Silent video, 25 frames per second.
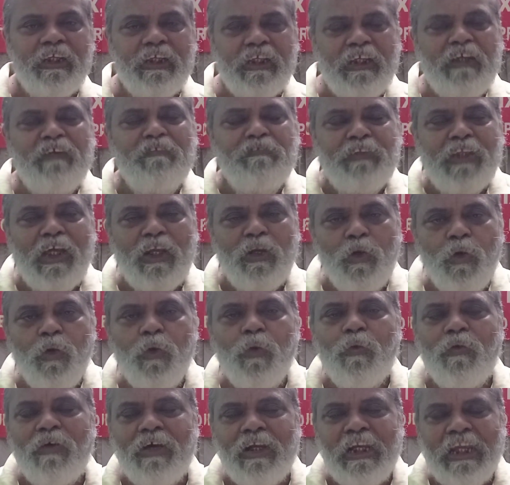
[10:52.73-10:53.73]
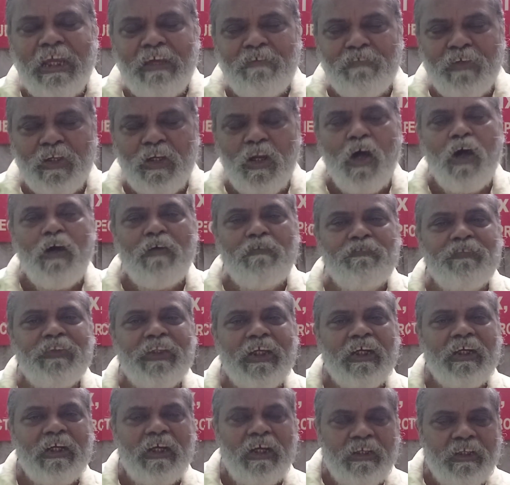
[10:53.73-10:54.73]
if the lower level of
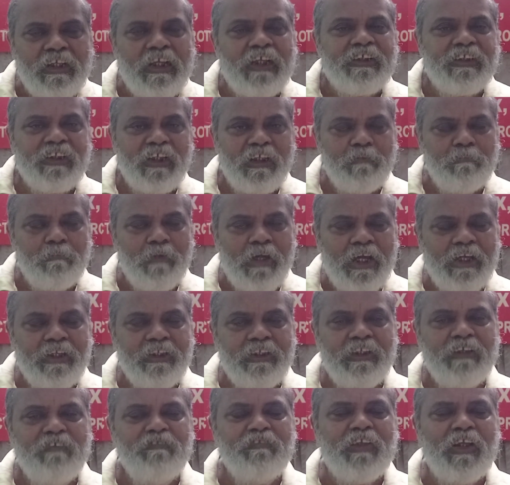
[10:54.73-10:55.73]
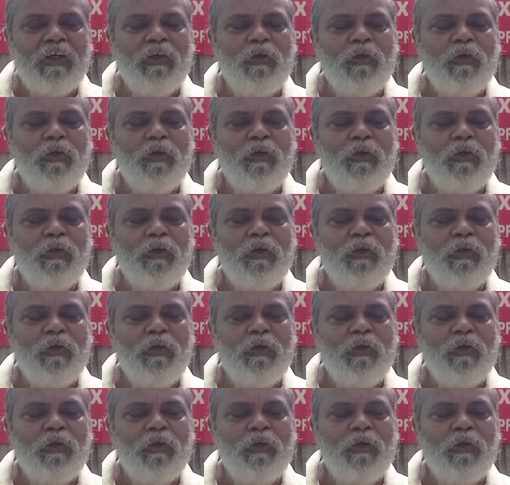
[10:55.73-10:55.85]
the conduction band,